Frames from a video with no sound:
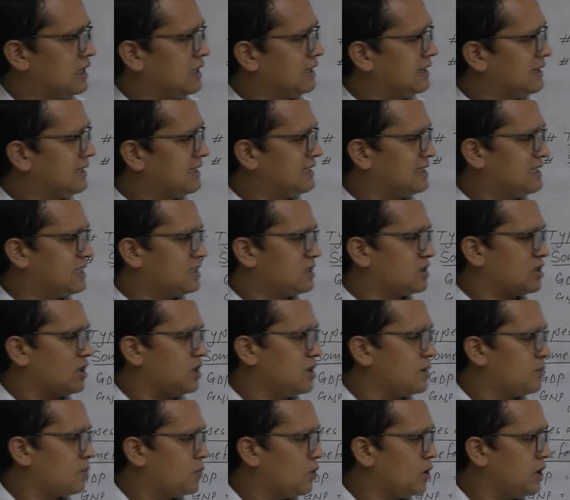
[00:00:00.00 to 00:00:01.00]
This is
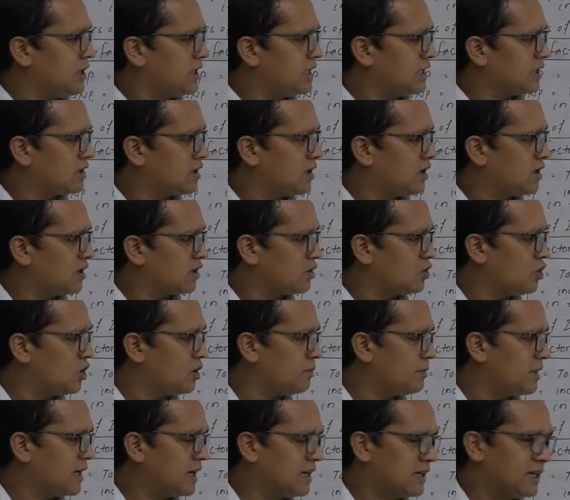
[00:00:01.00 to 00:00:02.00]
called political
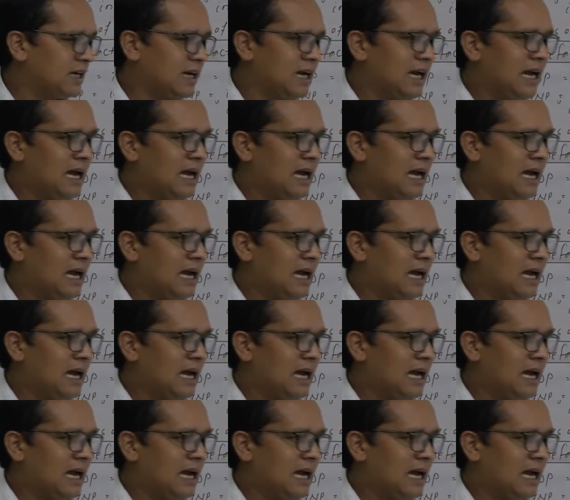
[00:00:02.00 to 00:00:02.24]
government.